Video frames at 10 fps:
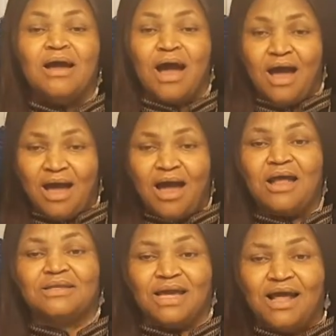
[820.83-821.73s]
I
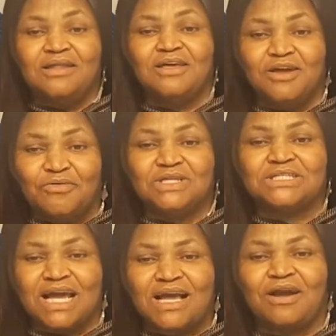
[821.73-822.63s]
tell you, he will
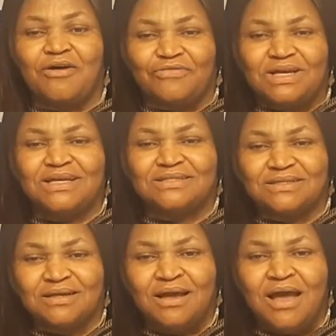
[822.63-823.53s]
take care of it.
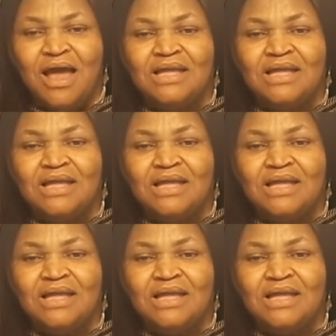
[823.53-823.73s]
Amen.